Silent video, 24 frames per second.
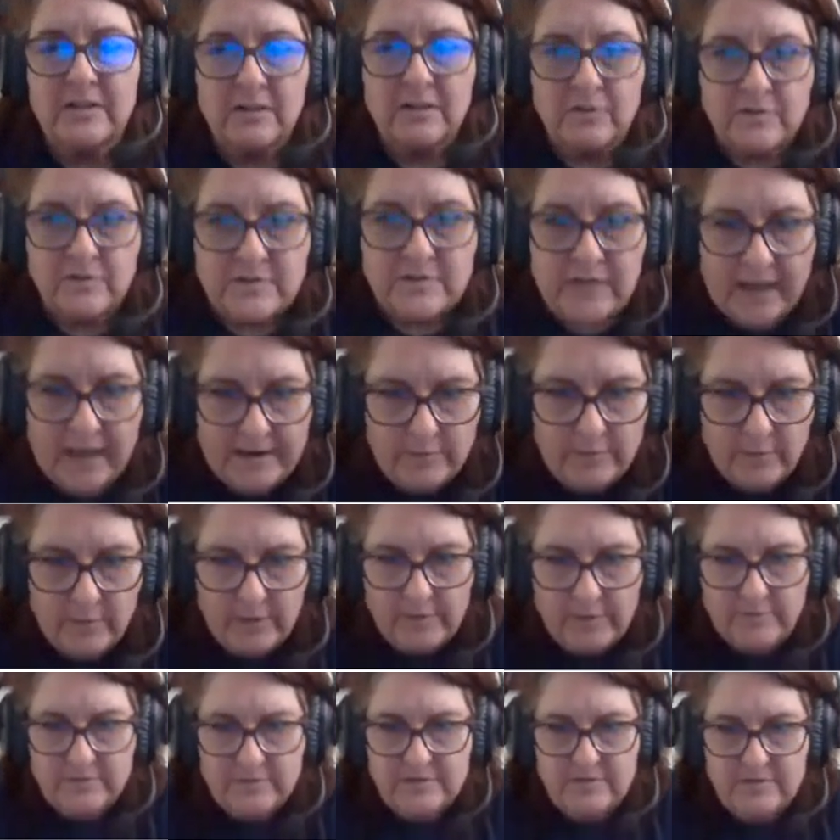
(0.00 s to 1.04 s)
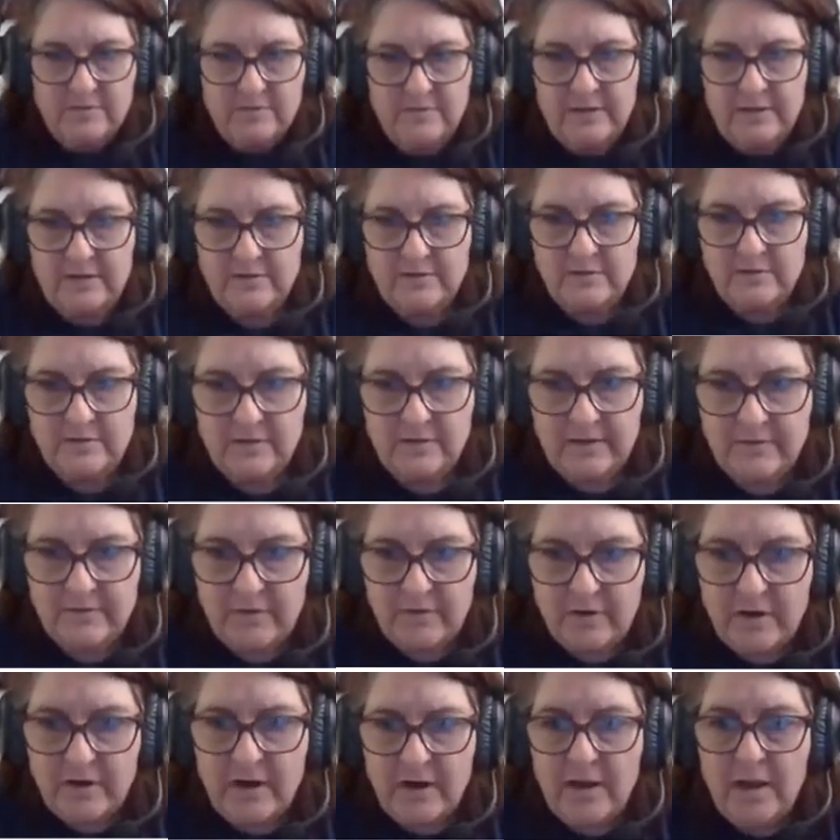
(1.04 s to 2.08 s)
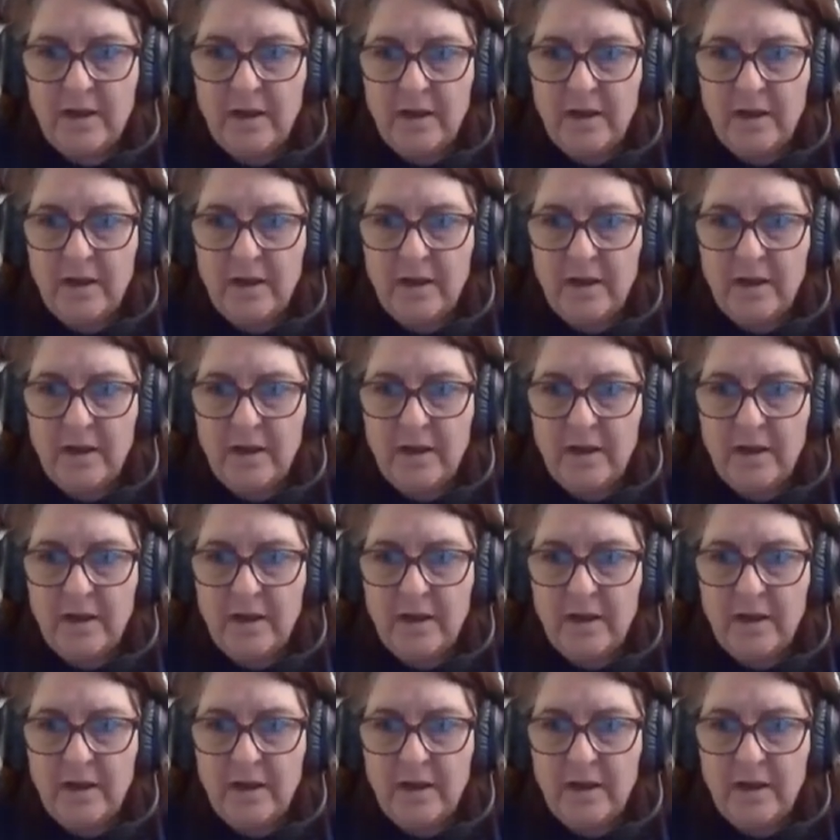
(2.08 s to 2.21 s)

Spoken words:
little side roads that deliver